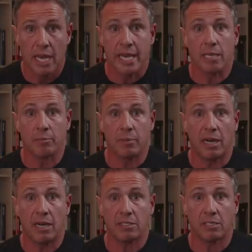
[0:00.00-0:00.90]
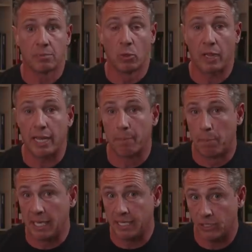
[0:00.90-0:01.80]
Inbox is more like a
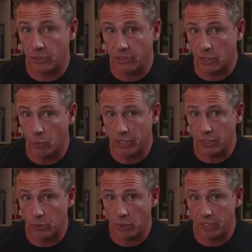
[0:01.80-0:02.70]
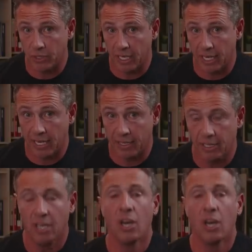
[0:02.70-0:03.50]
blizzard than a winter wonderland.